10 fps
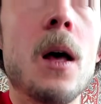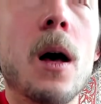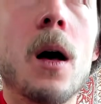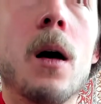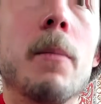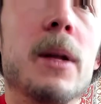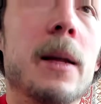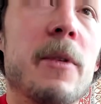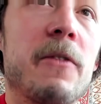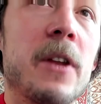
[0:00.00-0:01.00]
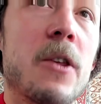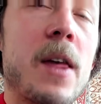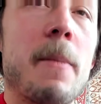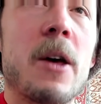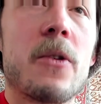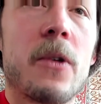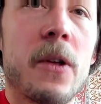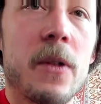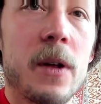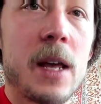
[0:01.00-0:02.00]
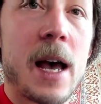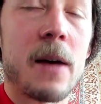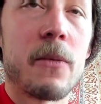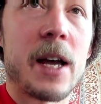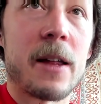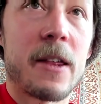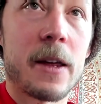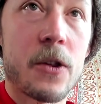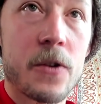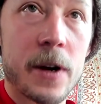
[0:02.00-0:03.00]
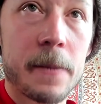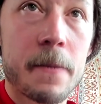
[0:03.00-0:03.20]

But let me finish that measure so that, yeah, we got 6th string,